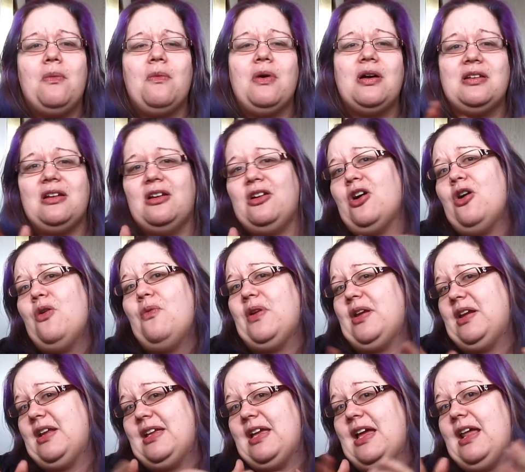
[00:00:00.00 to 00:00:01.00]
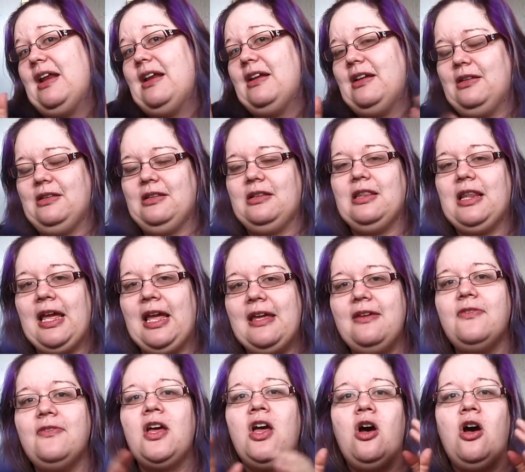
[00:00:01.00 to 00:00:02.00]
want and go in and get it and
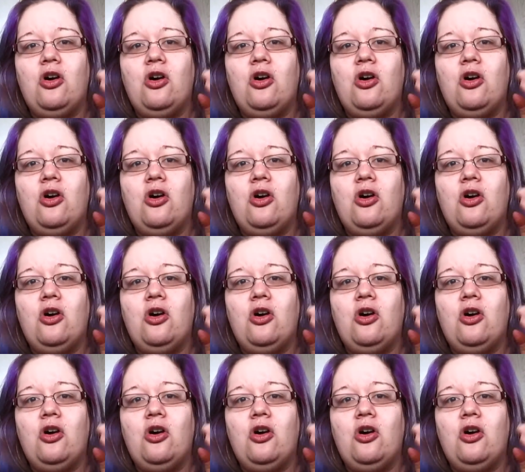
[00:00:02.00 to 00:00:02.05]
leave?